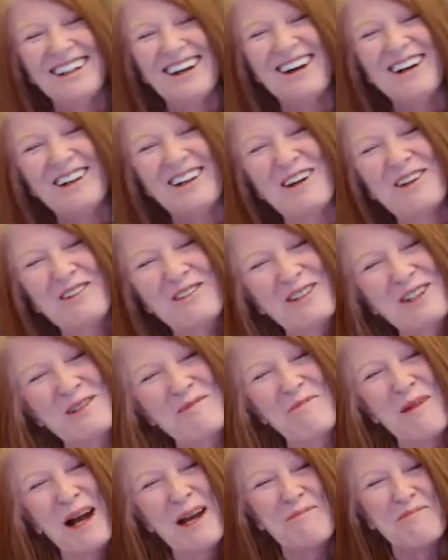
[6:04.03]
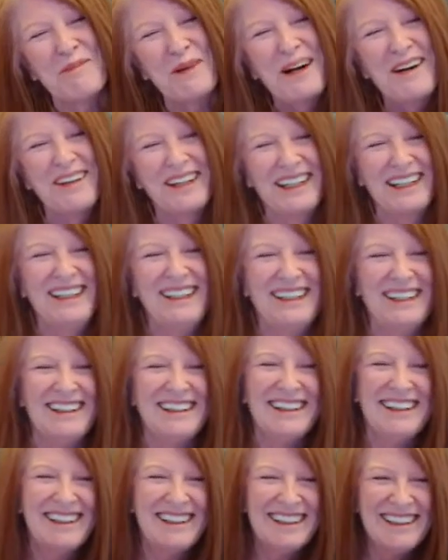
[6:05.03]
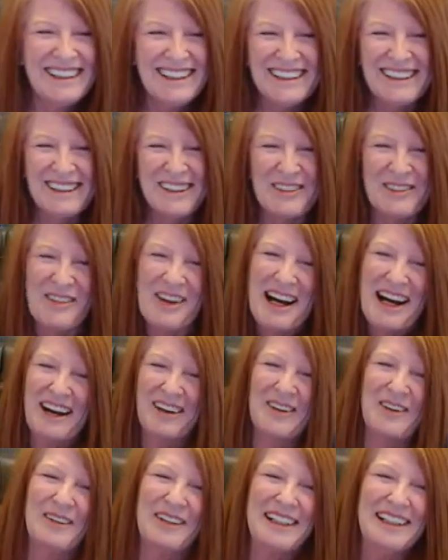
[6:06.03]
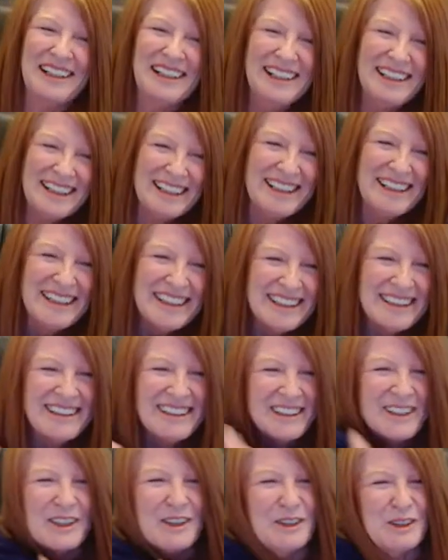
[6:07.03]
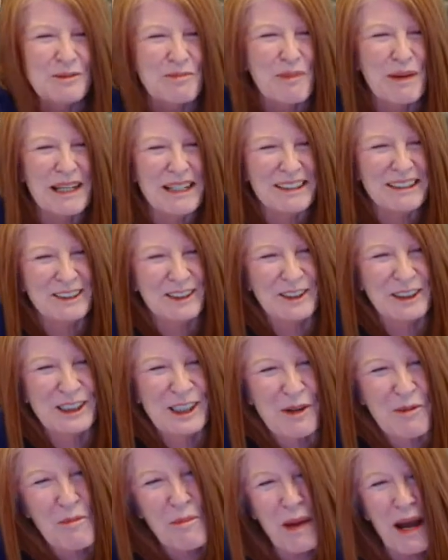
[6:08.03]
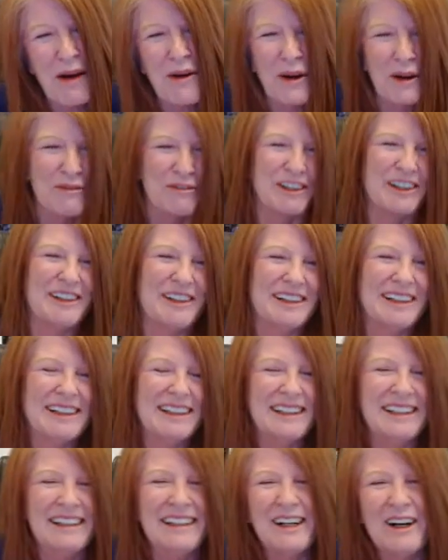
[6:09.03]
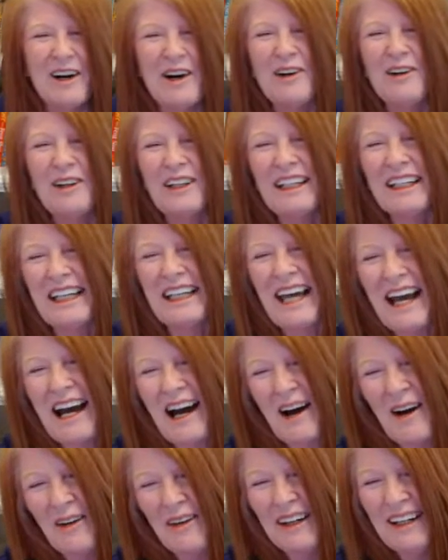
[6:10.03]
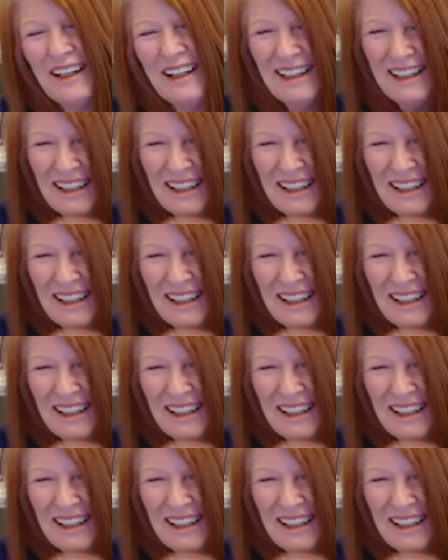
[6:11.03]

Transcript: all over my body. Wow. Those beings are so powerful. Holy cow.